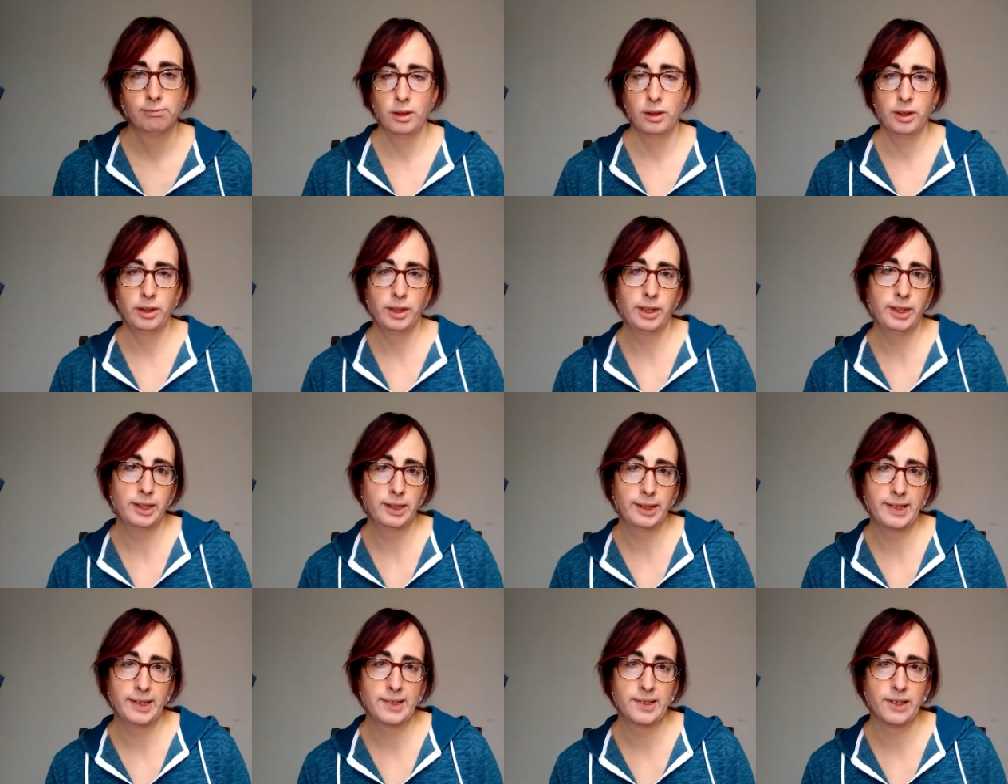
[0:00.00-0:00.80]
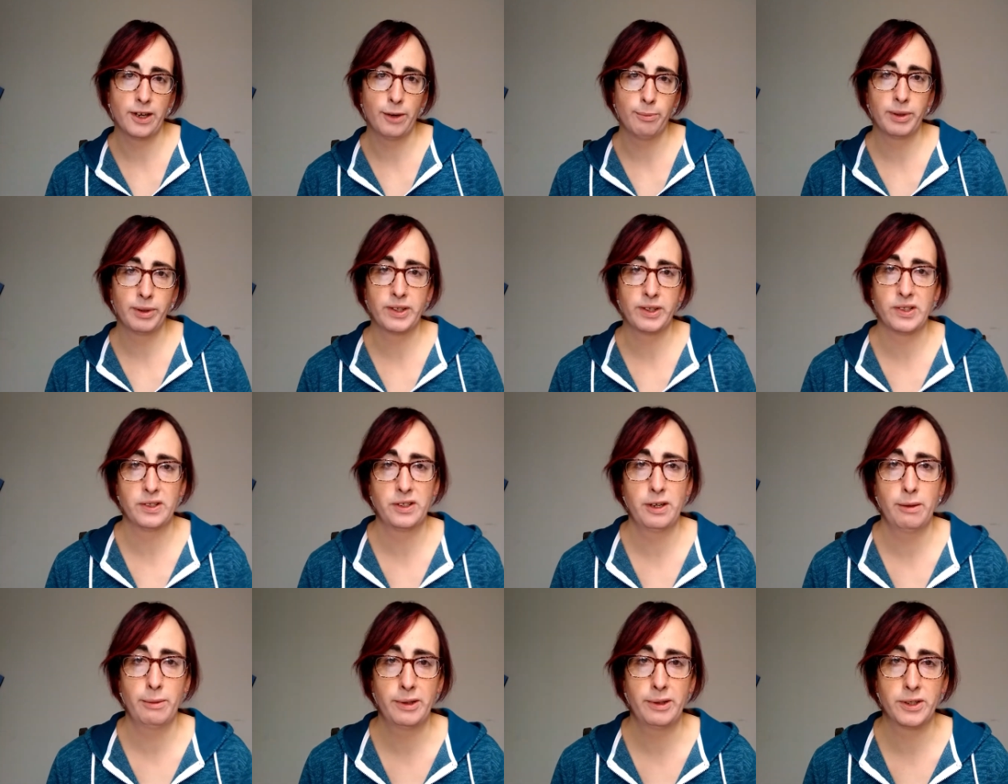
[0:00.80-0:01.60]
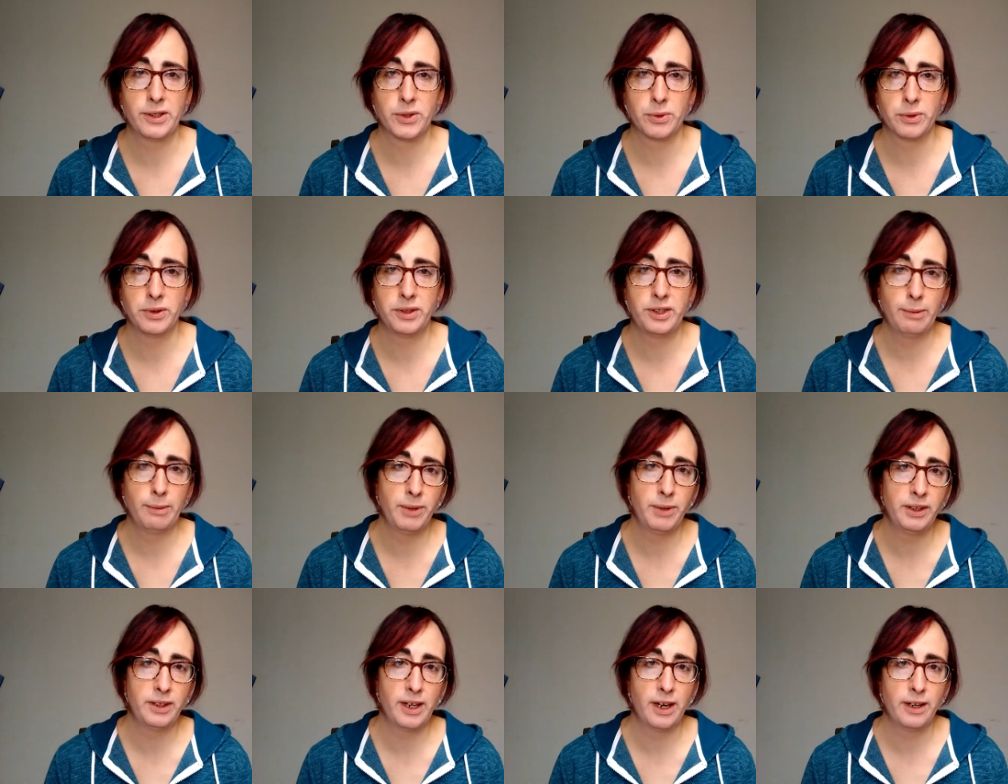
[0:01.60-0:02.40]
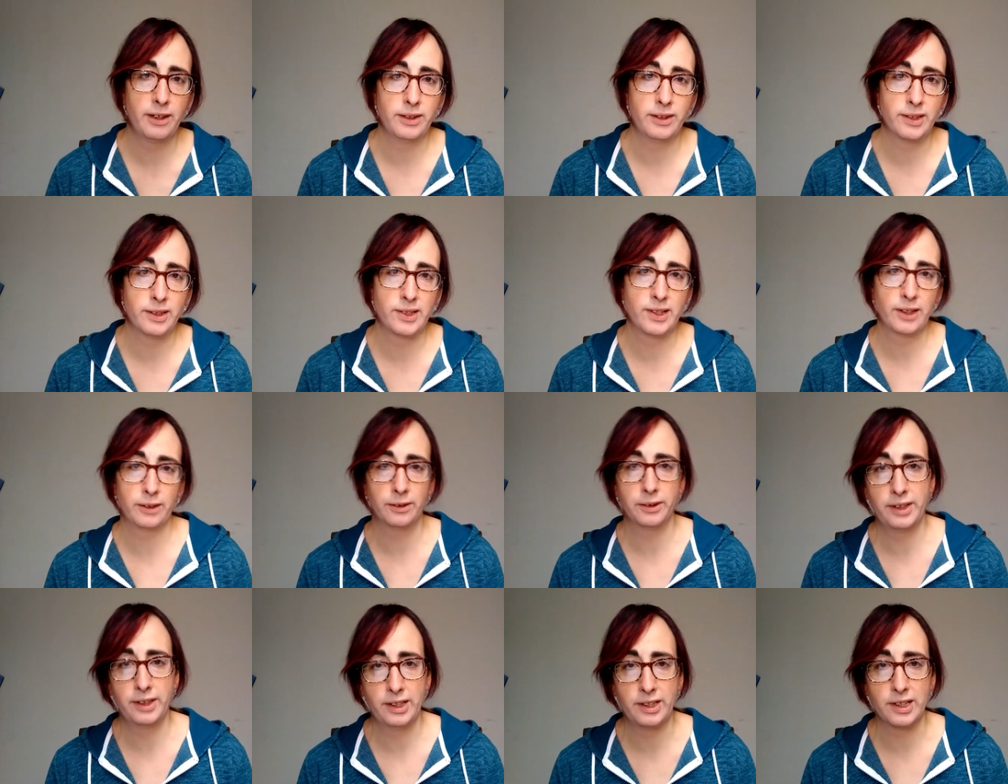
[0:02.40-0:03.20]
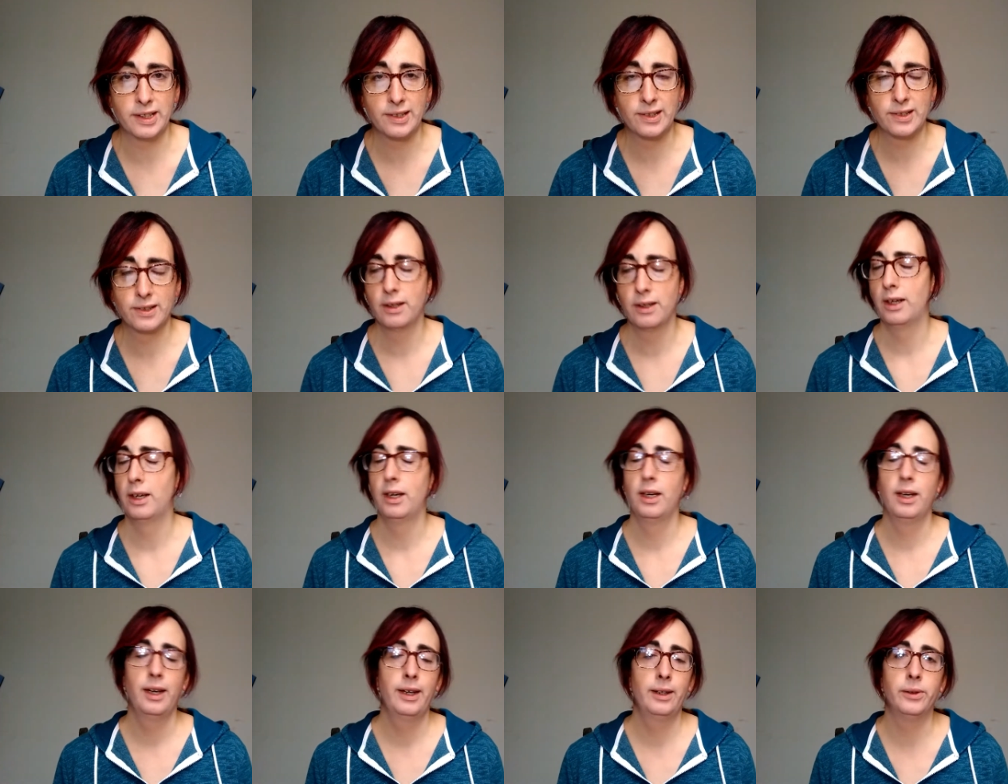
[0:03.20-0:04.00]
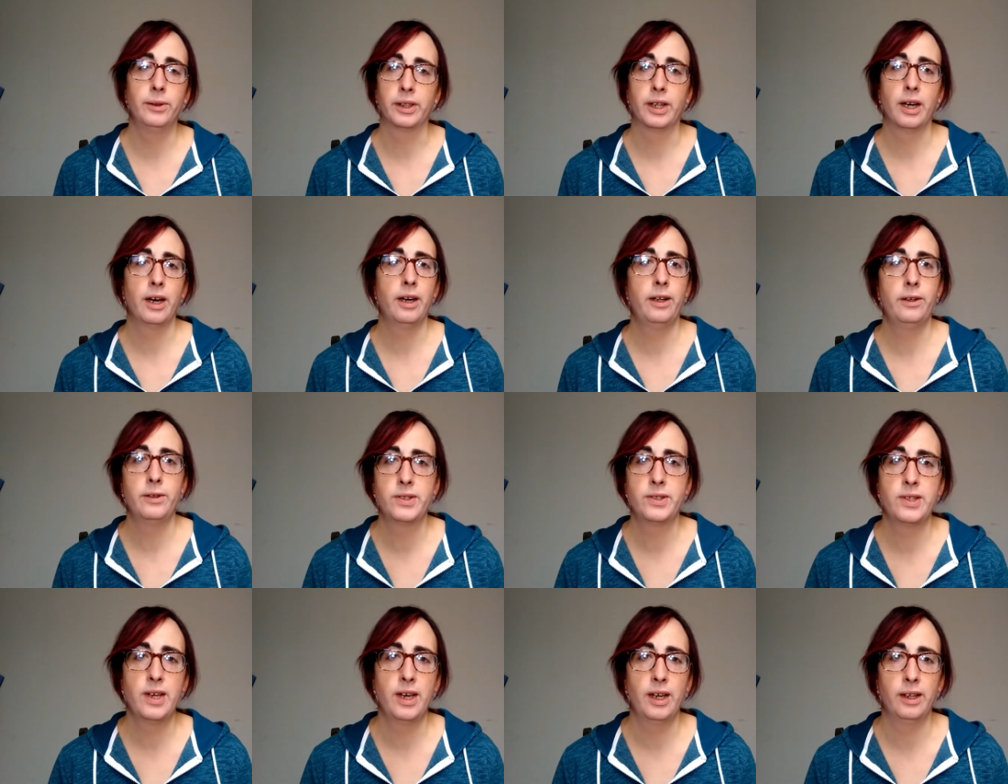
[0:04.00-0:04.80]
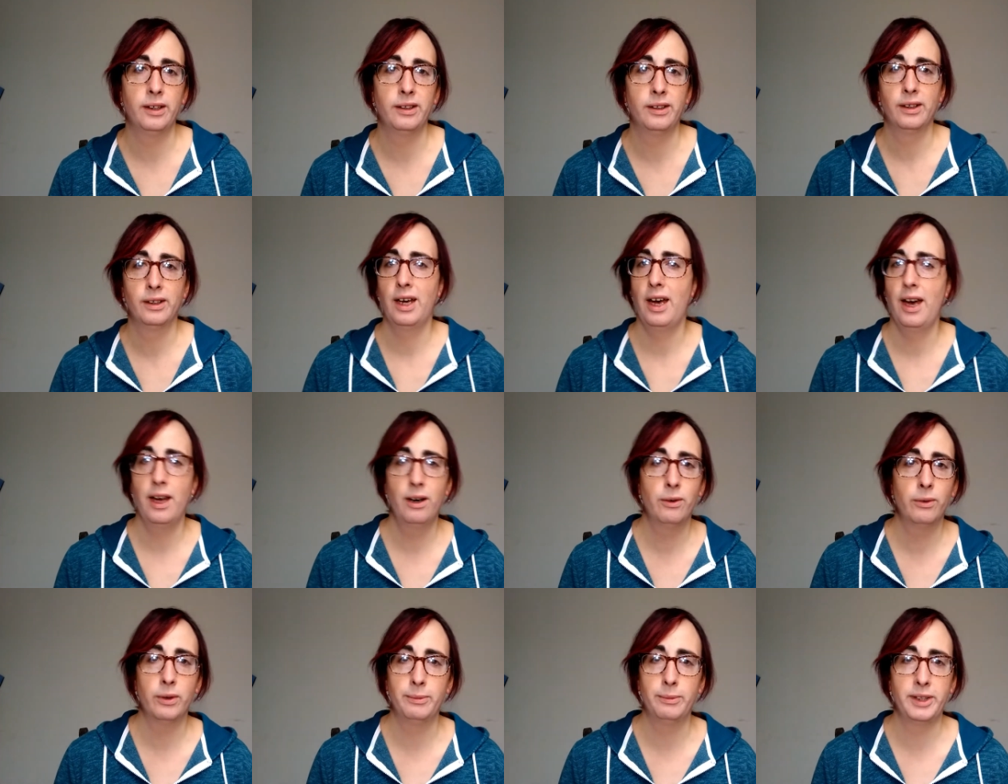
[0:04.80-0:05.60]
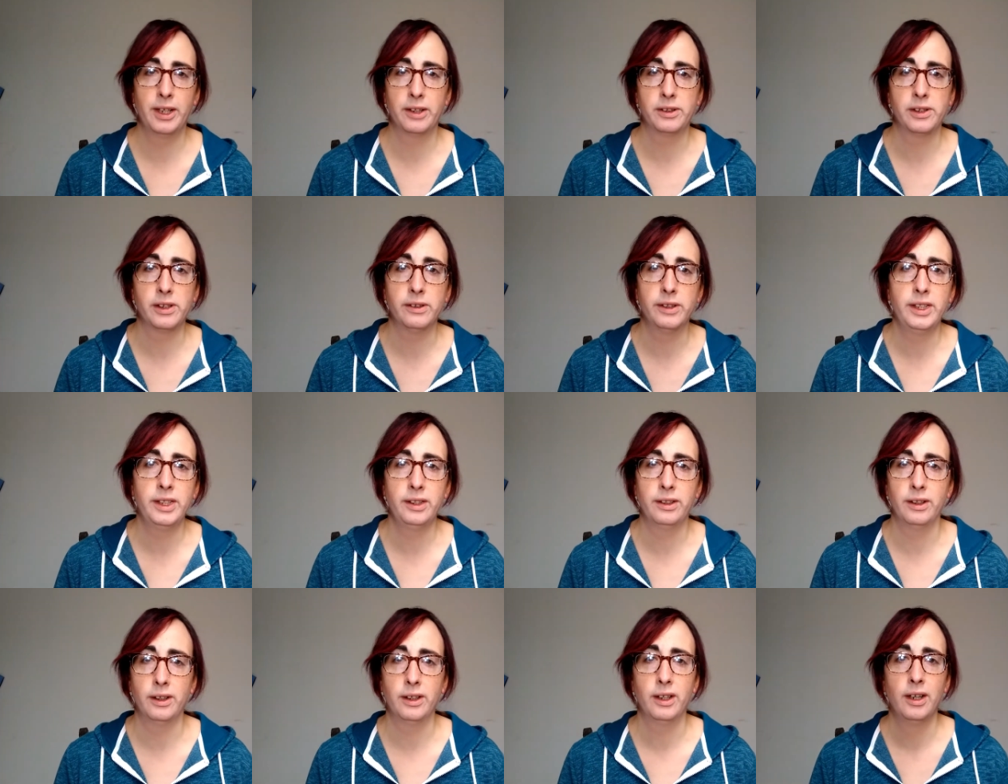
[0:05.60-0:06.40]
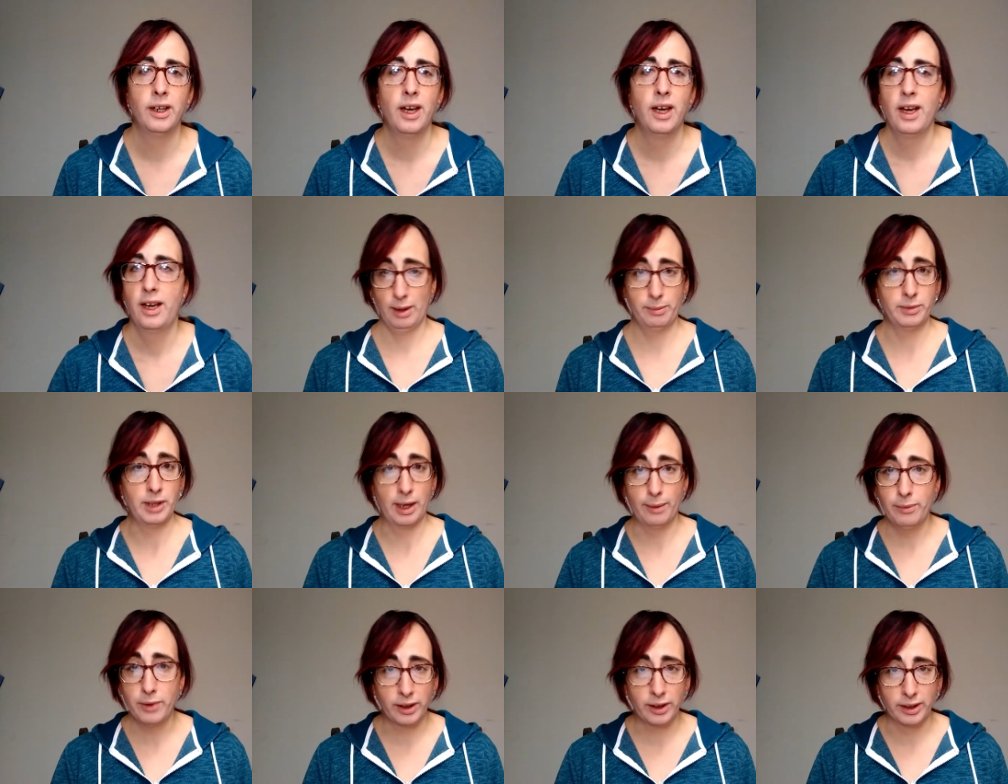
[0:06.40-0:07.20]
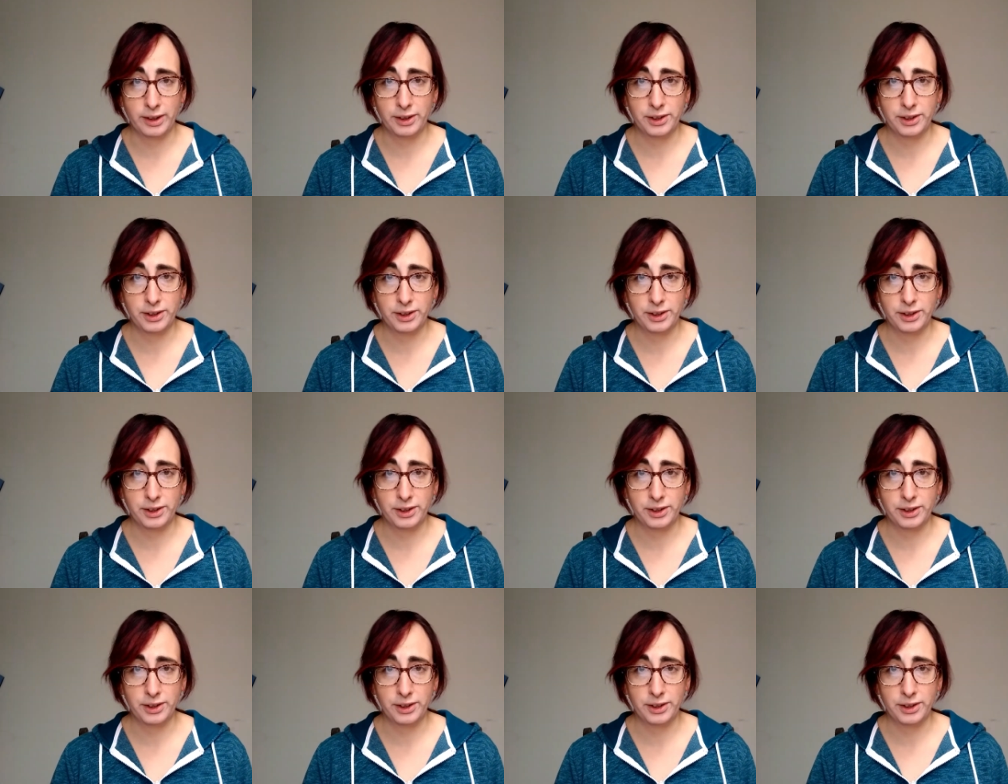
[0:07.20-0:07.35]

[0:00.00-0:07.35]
You didn't lace up because the temperatures were dipping down in the single digits. Hey look, I understand. I don't want to be out there either. I mean, I'm not going to